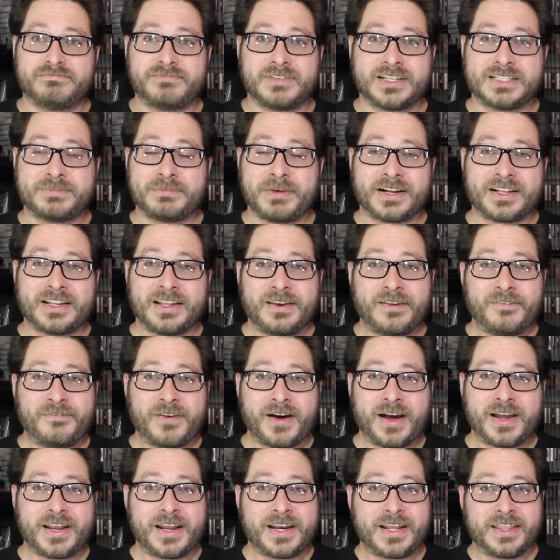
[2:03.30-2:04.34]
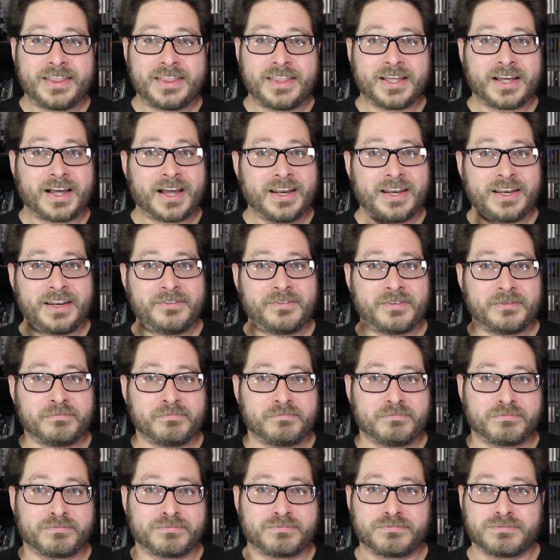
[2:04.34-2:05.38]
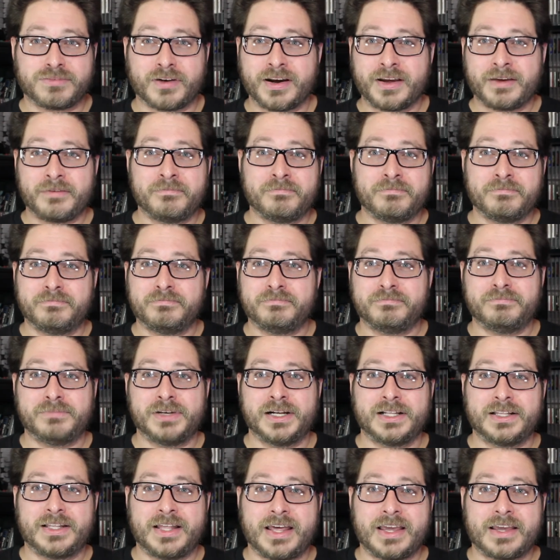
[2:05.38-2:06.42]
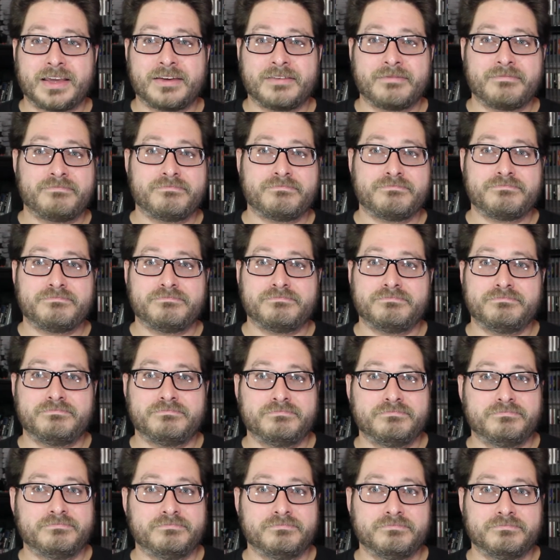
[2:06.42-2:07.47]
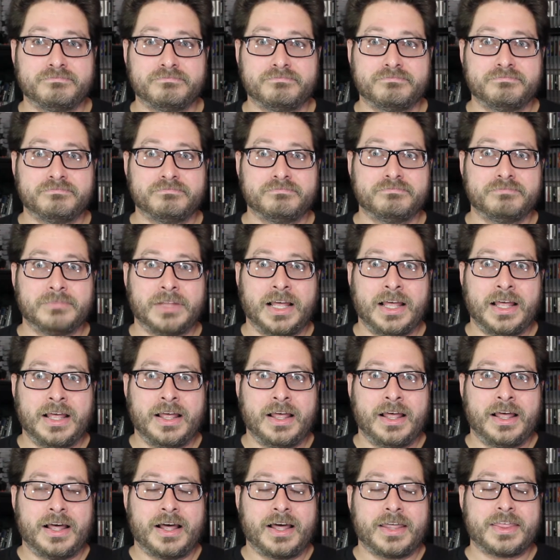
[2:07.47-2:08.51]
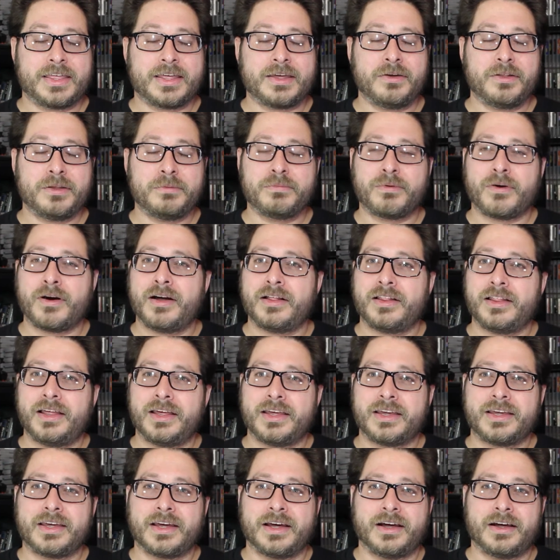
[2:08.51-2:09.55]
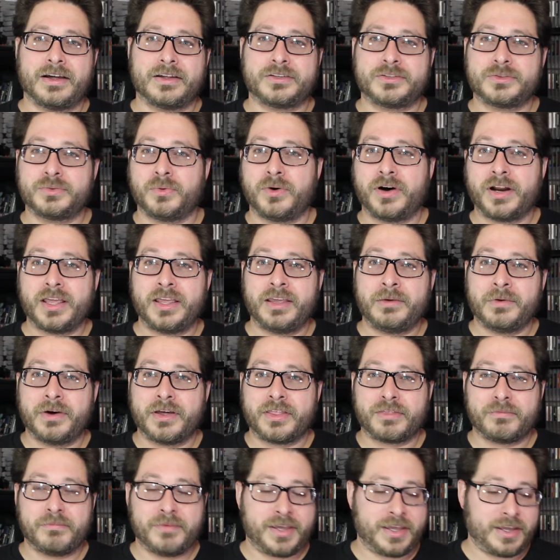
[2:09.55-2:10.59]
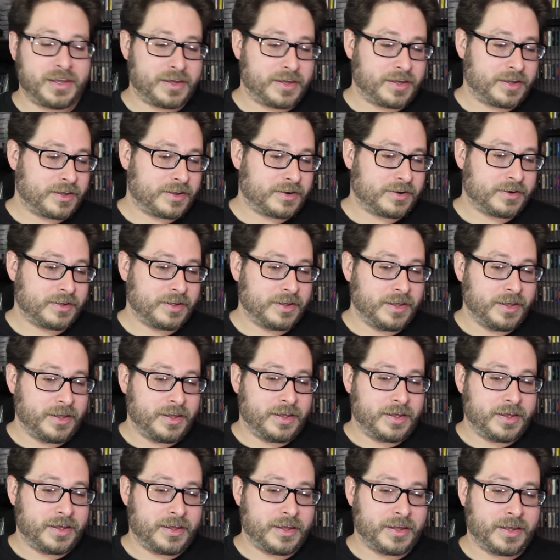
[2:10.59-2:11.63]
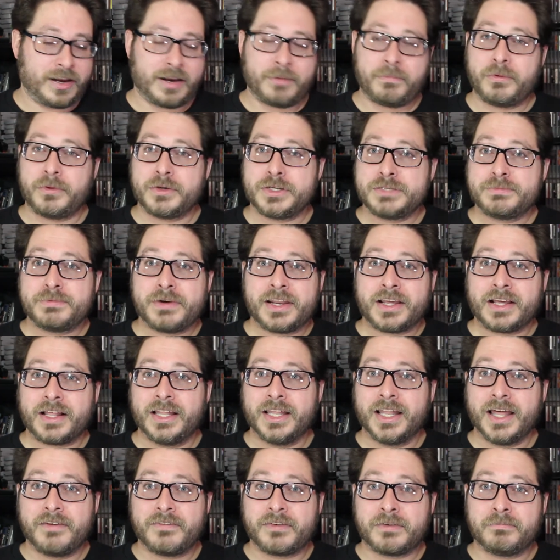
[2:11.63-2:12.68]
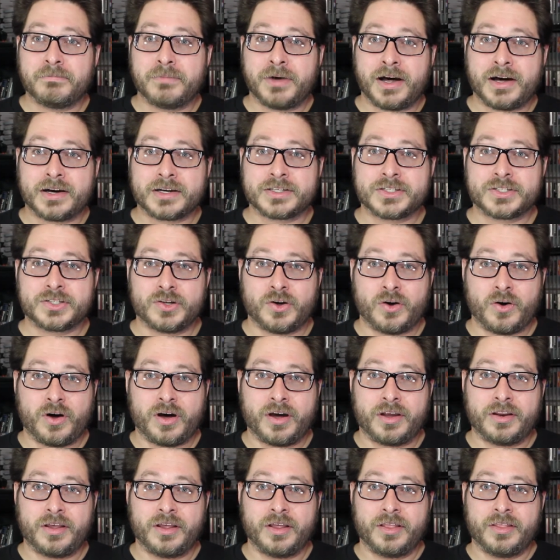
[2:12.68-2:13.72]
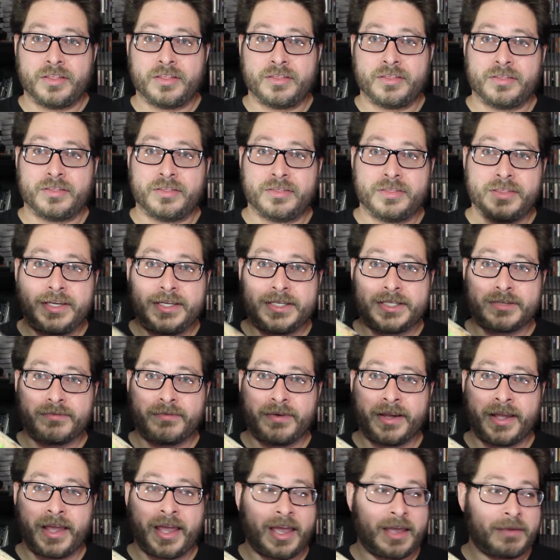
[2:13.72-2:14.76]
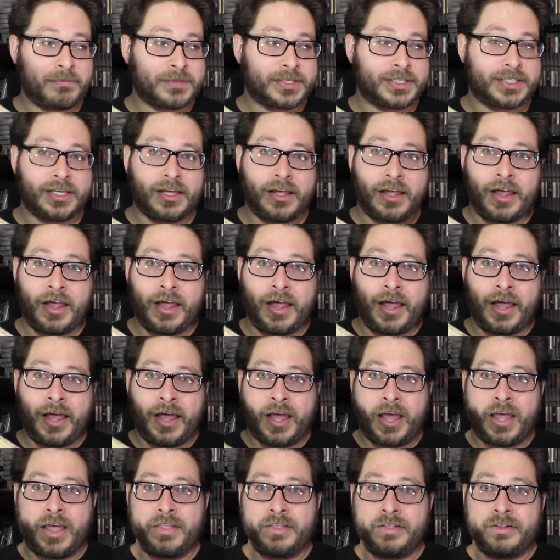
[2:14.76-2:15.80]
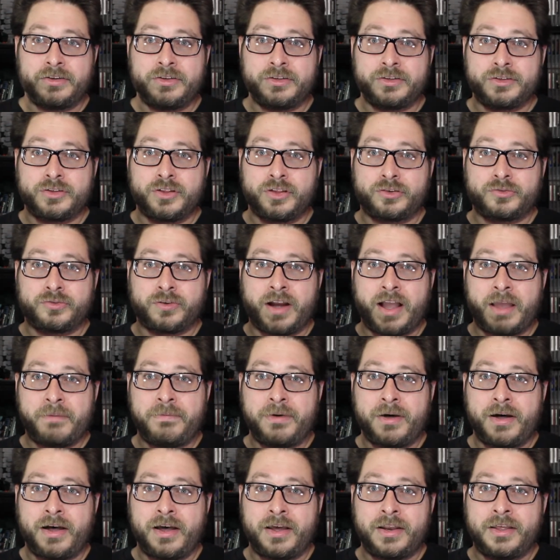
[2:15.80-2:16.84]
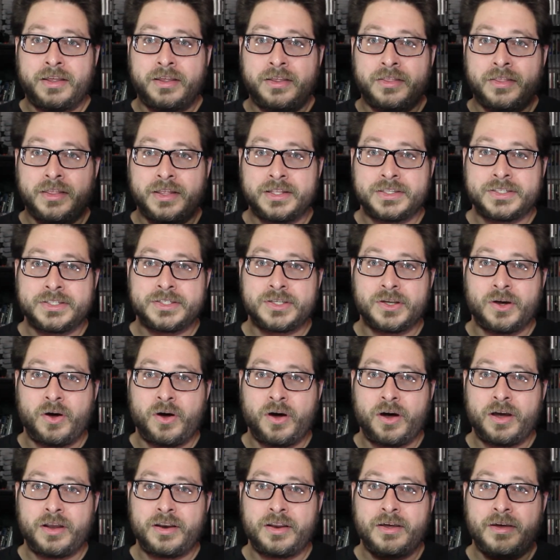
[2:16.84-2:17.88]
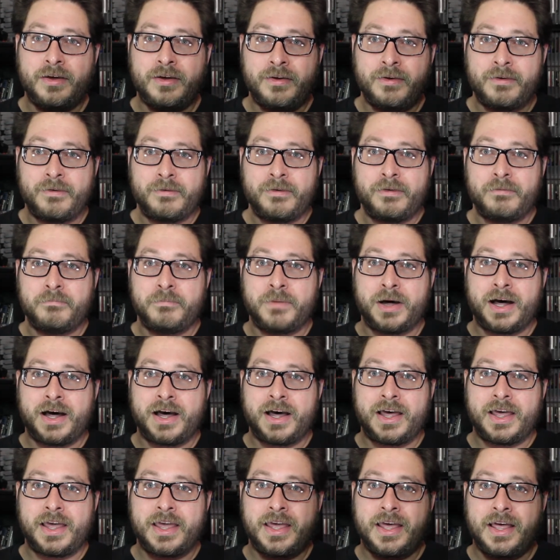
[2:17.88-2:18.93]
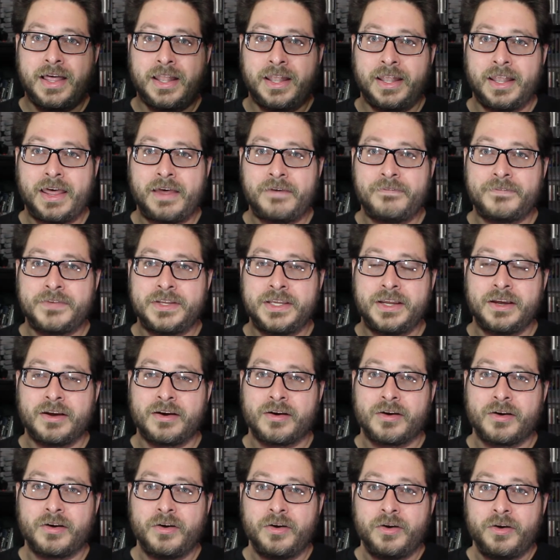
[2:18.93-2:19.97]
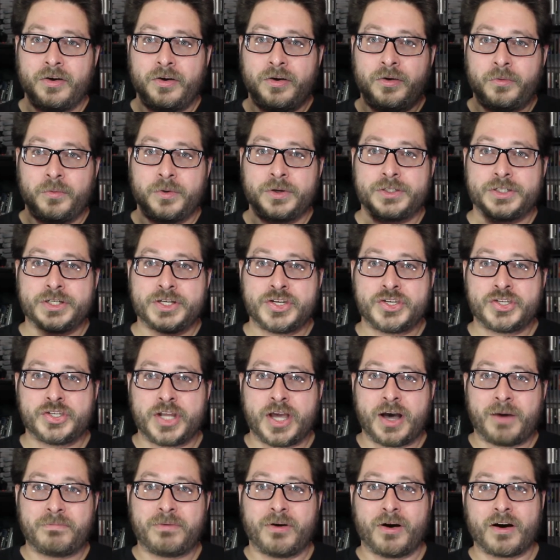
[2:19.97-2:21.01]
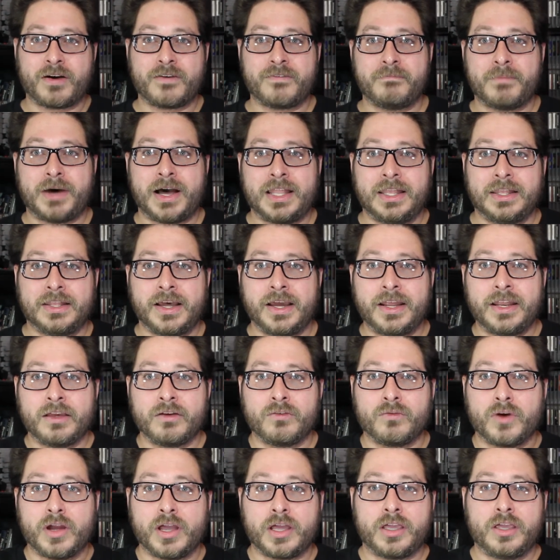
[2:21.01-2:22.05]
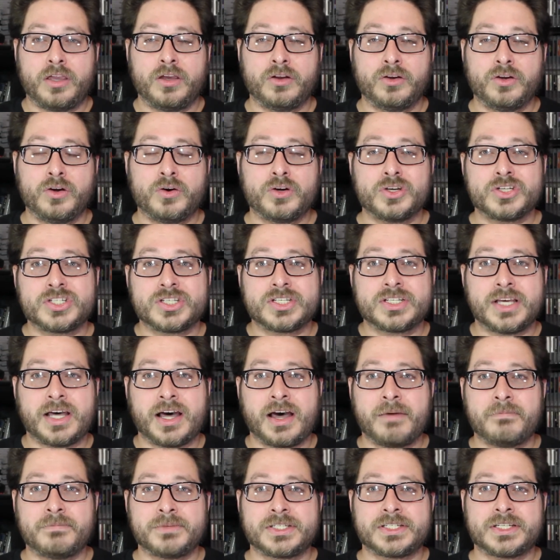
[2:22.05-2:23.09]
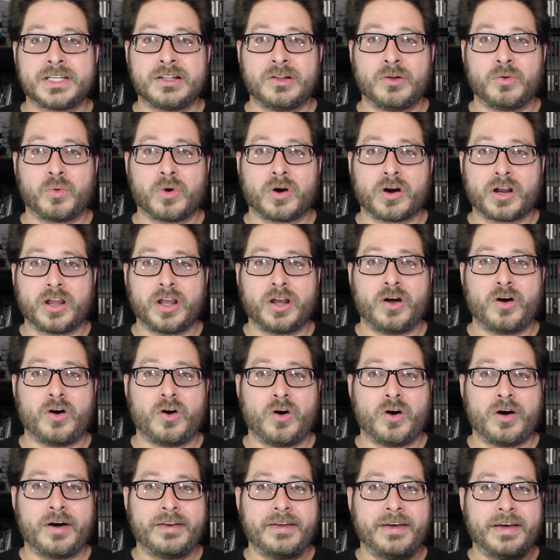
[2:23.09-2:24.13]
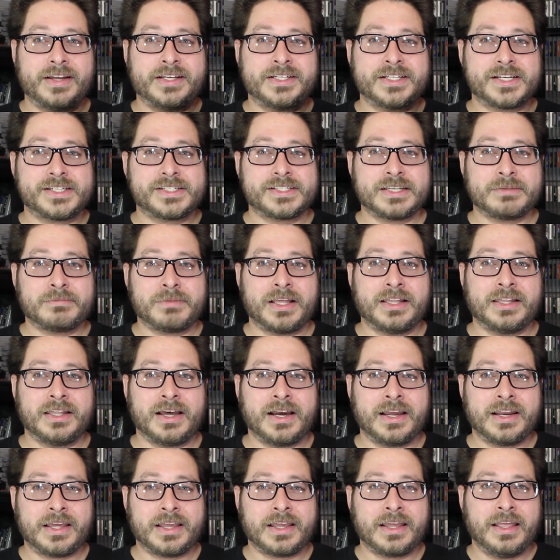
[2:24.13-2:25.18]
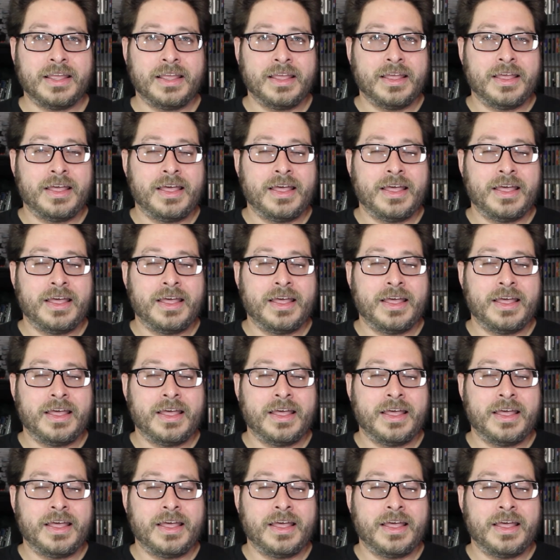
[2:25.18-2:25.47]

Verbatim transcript: expecting to find anything. I didn't even bring, but like, I think I only brought like uh, twenty with me, and ended up only spending eleven bucks on these three games and the tripod that's on my left here, which is now part of my lighting rig. You'll notice I'm still working on adjusting my lighting,